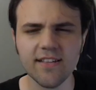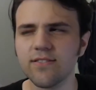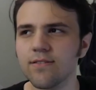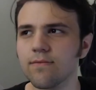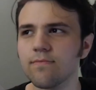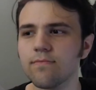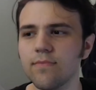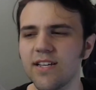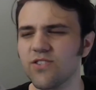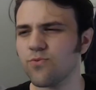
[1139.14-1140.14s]
It's
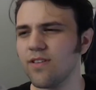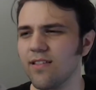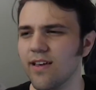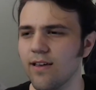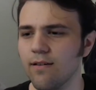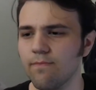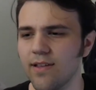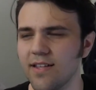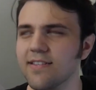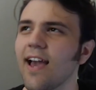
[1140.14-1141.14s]
really like,
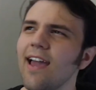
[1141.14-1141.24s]
it's kind